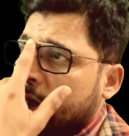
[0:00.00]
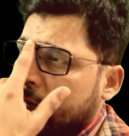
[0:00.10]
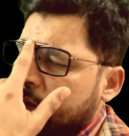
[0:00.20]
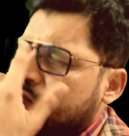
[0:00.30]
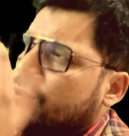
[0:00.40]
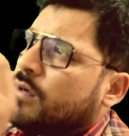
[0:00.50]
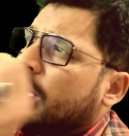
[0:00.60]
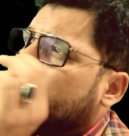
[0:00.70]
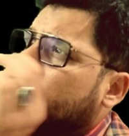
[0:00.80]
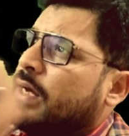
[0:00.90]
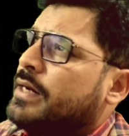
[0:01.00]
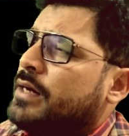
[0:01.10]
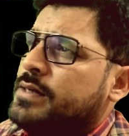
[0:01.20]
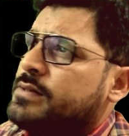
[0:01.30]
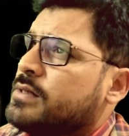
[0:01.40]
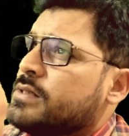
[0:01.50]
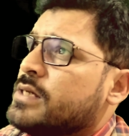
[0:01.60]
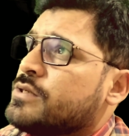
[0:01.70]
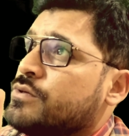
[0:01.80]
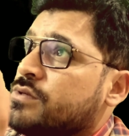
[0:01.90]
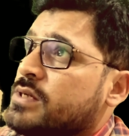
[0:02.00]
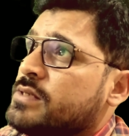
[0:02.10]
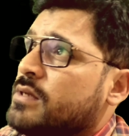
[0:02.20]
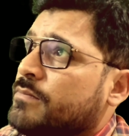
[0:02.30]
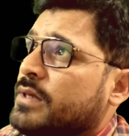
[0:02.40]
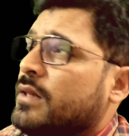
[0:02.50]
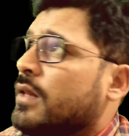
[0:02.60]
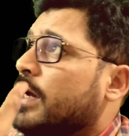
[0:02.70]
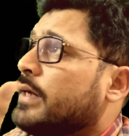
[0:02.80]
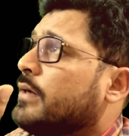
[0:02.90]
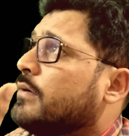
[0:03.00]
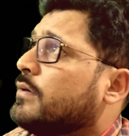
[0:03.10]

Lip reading: And so at night I suggest you say something like,